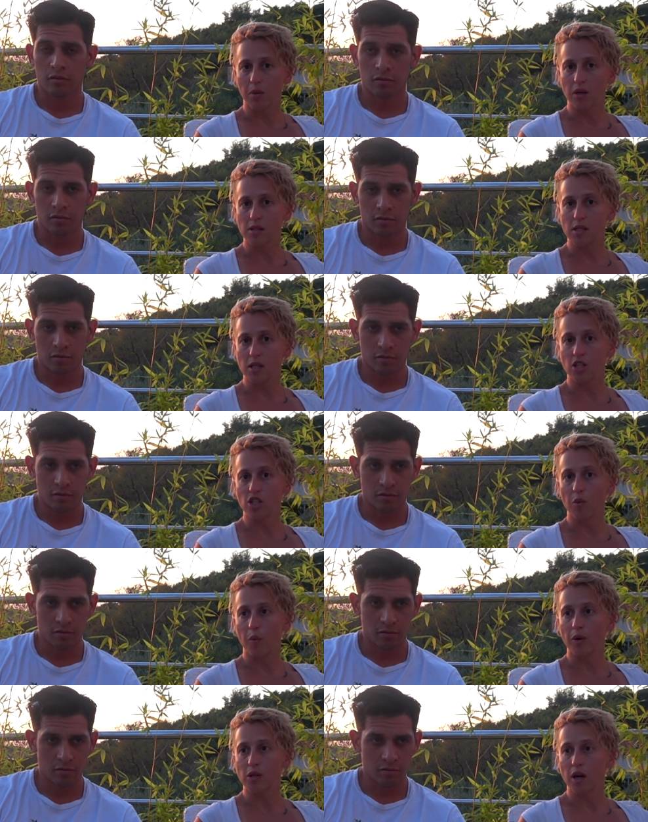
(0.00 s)
Speaker 1: because essentially
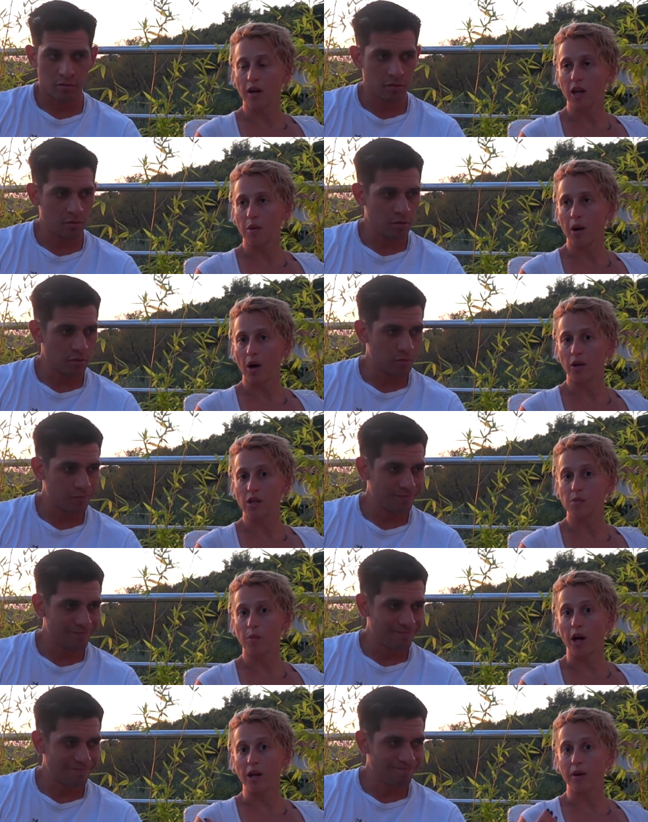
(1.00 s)
what we're talking about is
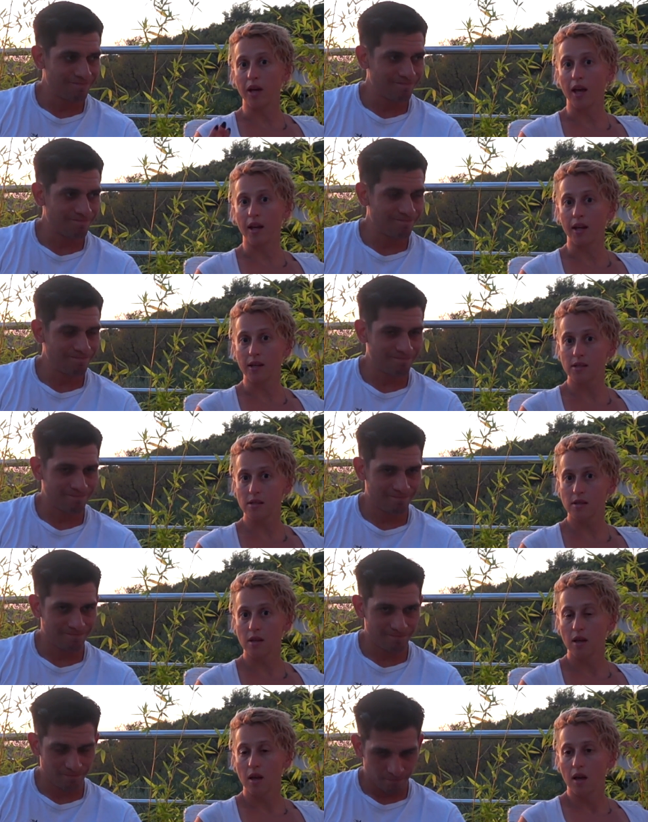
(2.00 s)
body mechanics
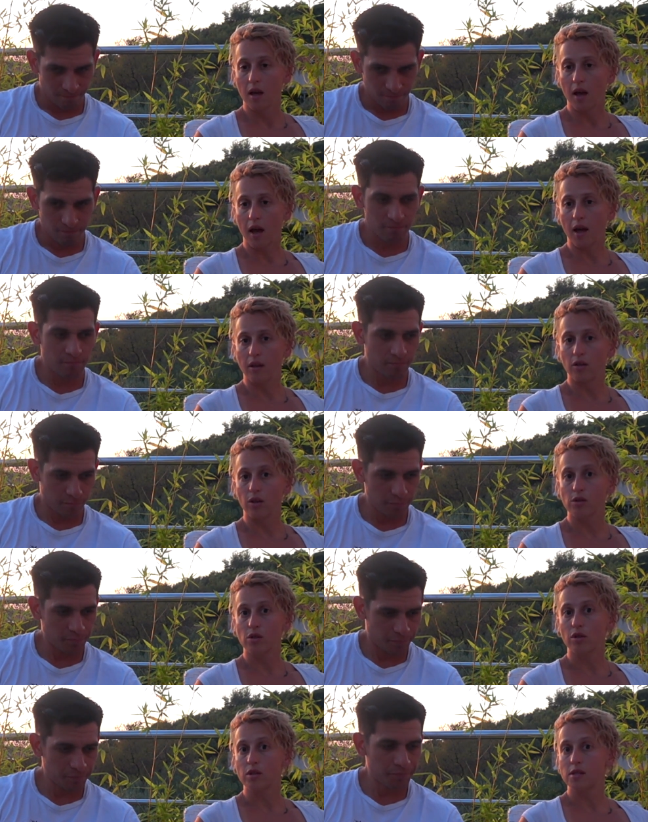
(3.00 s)
and
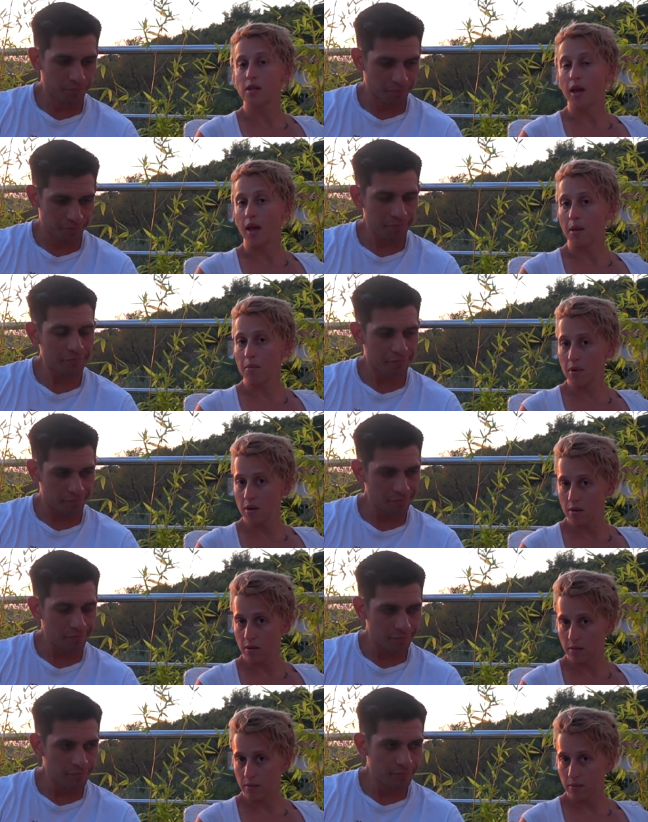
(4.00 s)
those are the same.
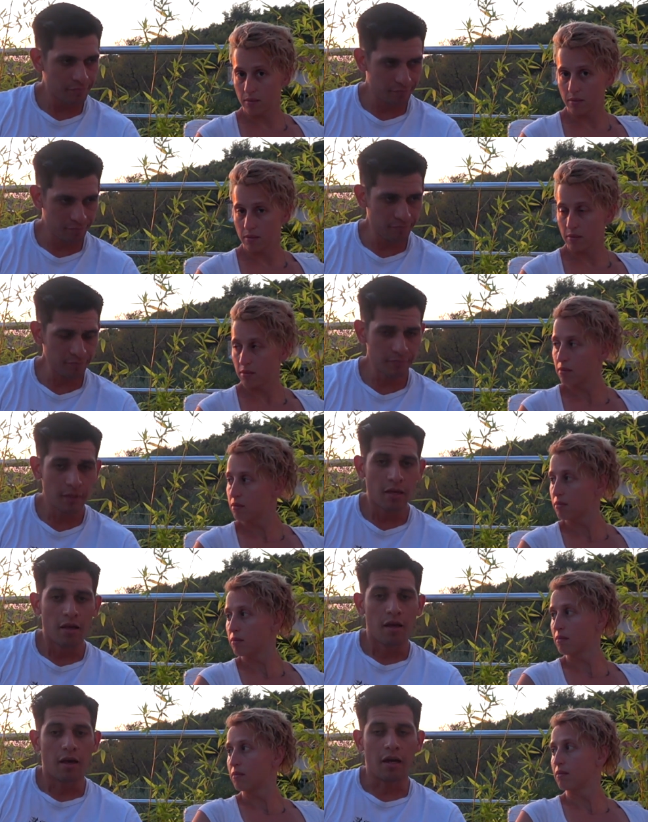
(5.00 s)
Speaker 2: Mhm.
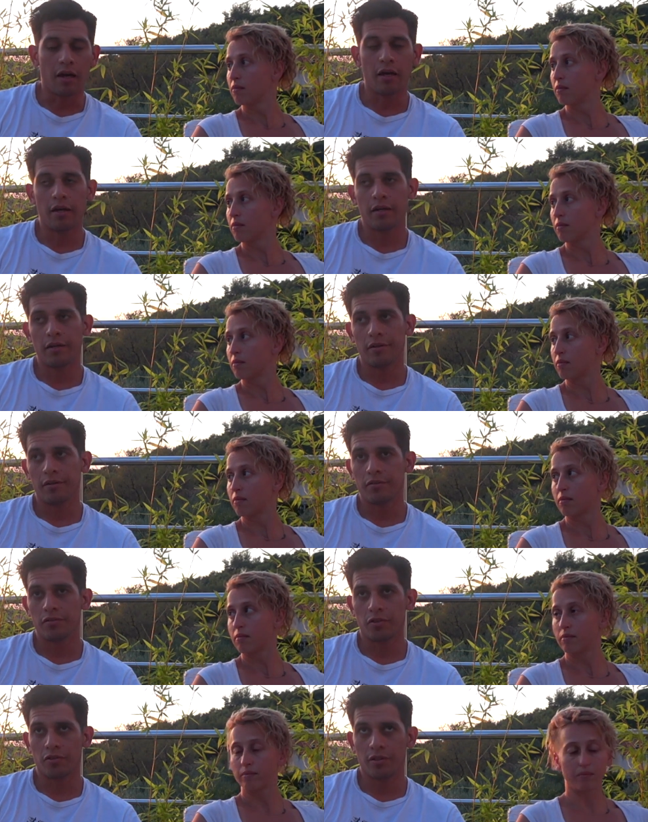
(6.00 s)

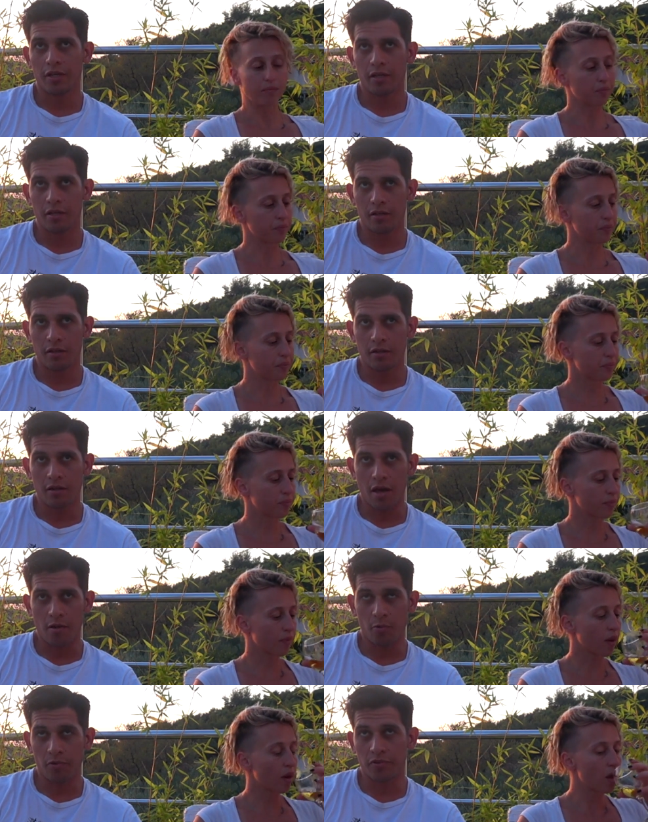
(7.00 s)
and so then
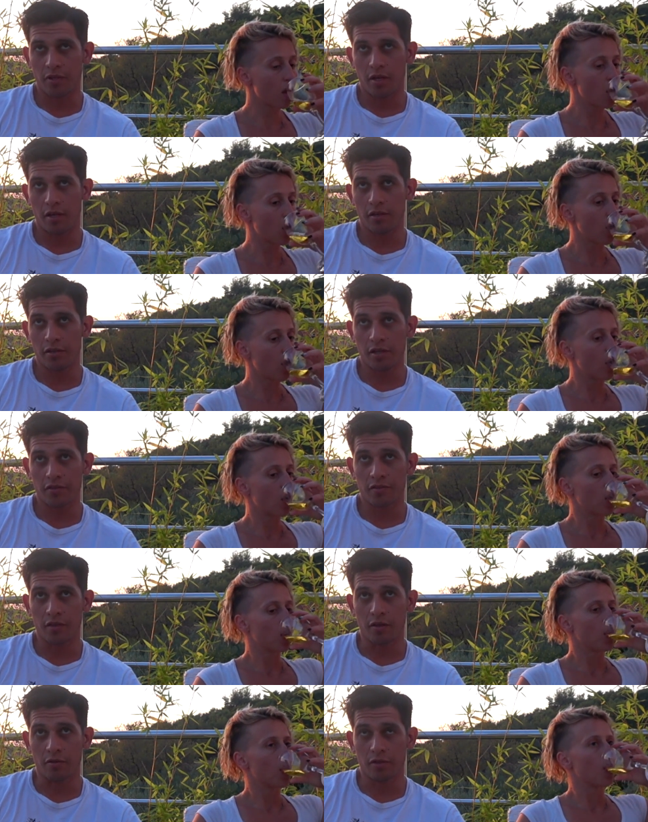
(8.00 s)
I would say
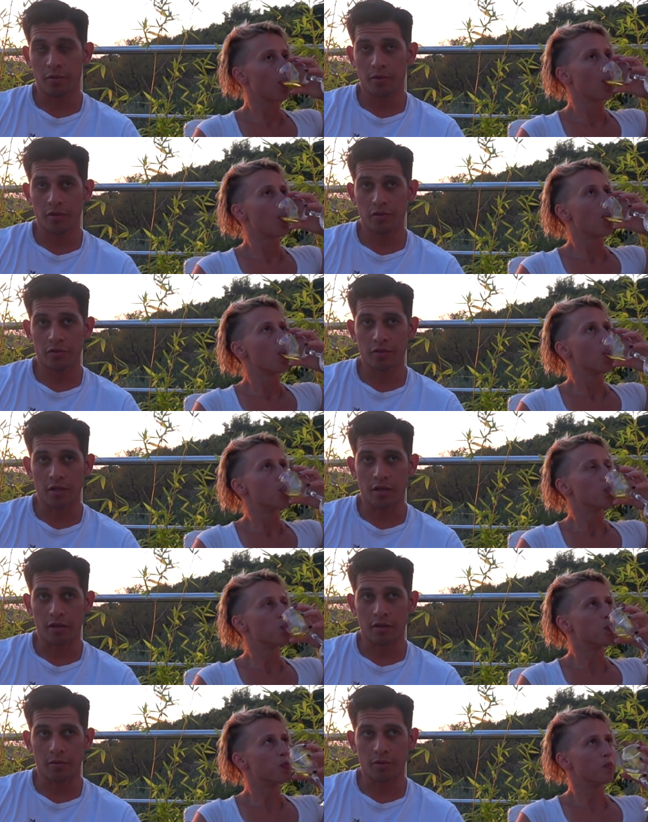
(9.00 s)
yes. The only videos
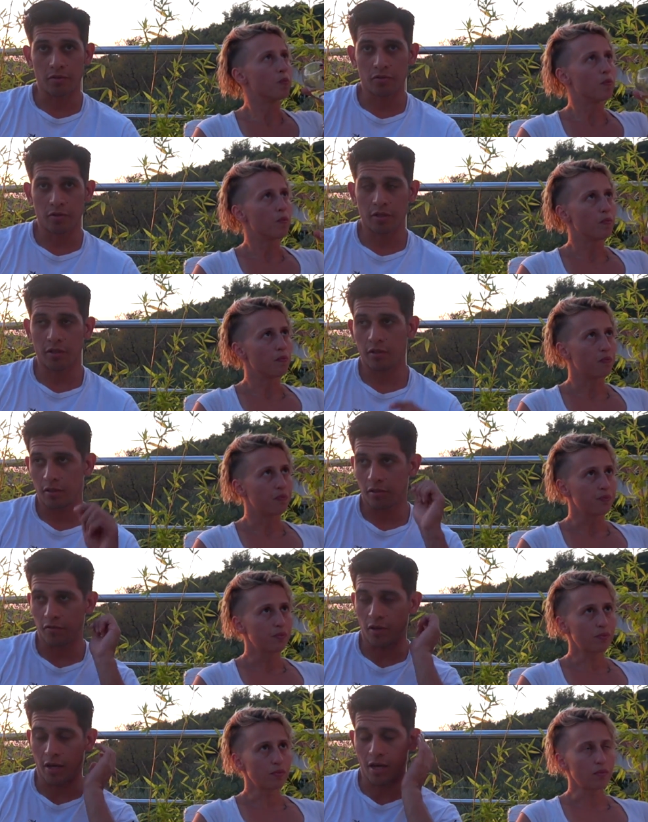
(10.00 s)
that eventually, if I